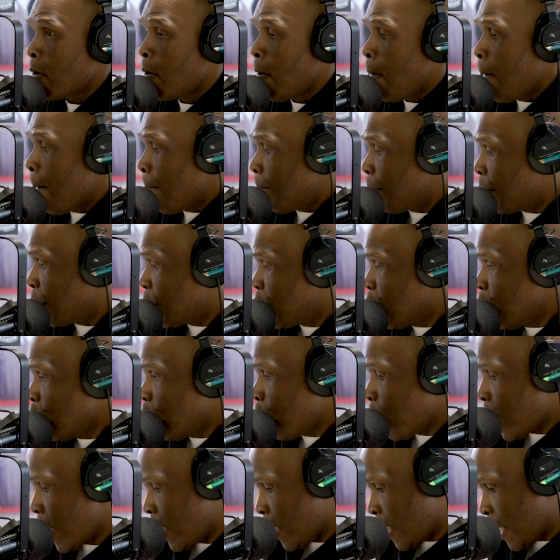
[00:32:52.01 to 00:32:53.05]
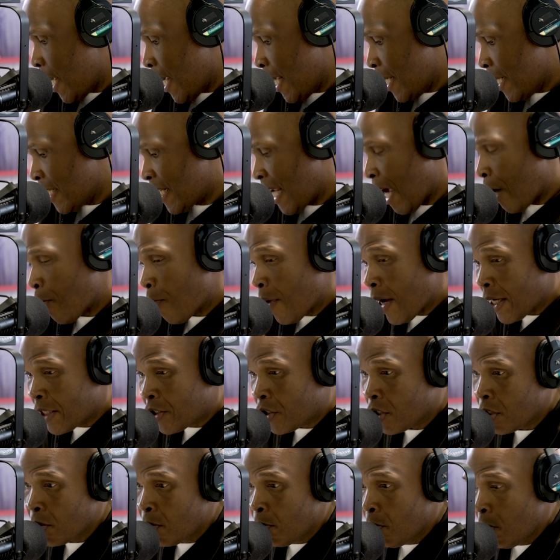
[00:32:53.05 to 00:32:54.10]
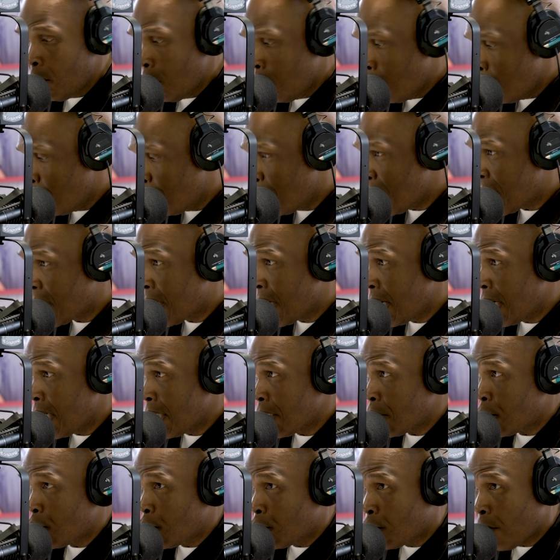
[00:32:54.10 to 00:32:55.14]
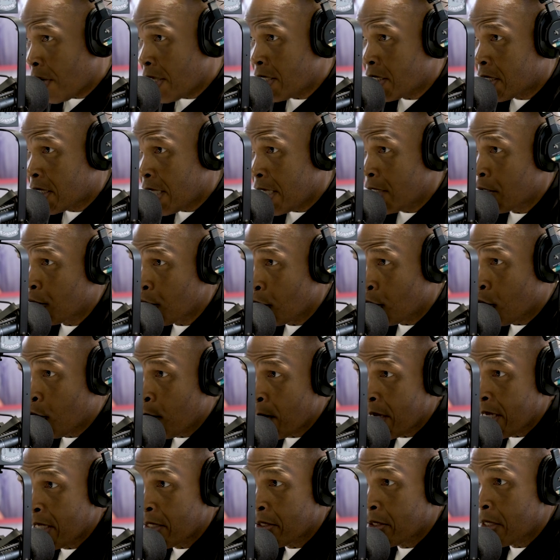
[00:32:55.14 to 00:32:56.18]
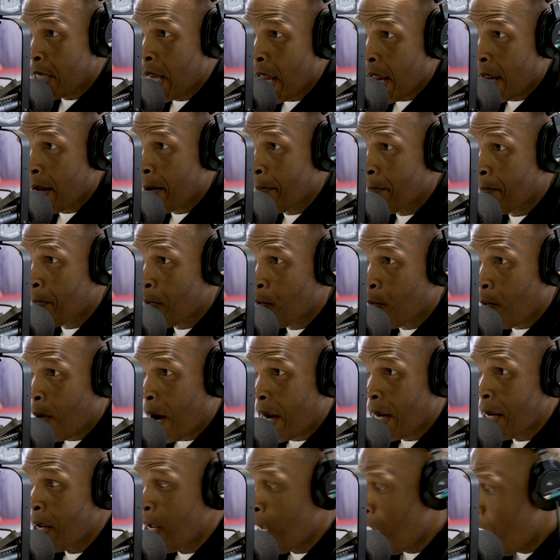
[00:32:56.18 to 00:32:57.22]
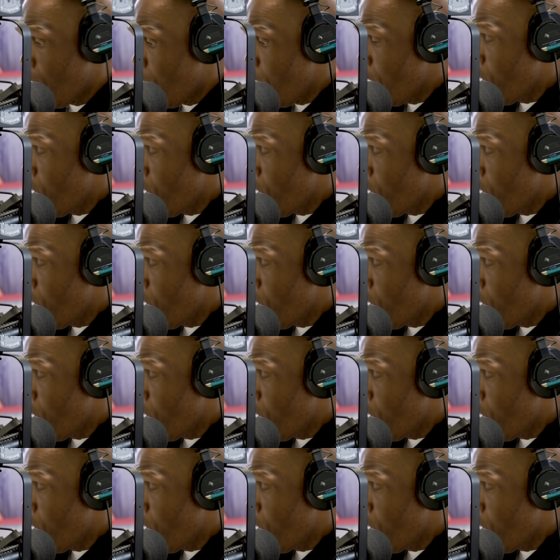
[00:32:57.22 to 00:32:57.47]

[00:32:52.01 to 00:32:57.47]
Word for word: Yeah, you went in a direction because Drake said your queen's name. Yep. 100%.